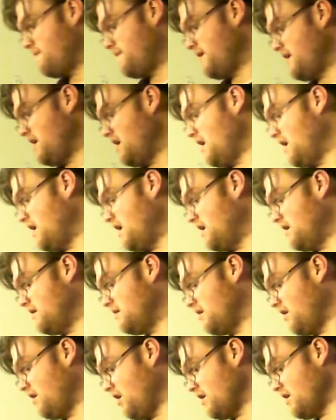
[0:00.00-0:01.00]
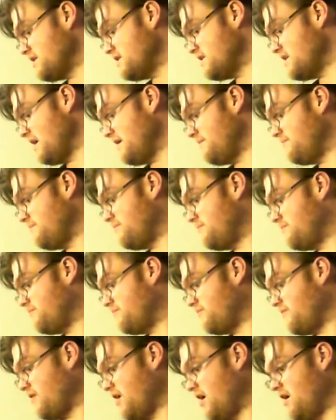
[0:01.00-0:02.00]
The archetype
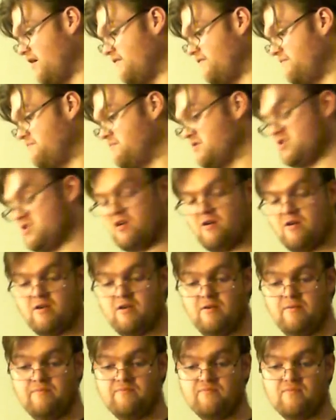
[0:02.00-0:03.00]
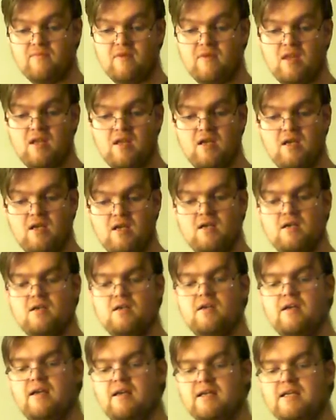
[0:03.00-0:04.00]
of Berserker
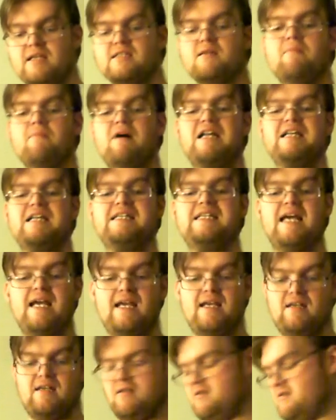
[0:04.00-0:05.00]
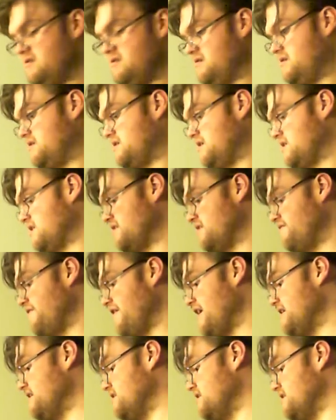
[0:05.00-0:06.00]
gets a mundane
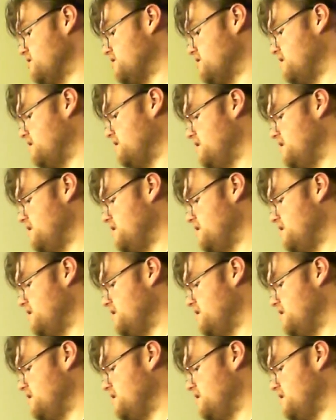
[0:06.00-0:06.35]
disadvantage.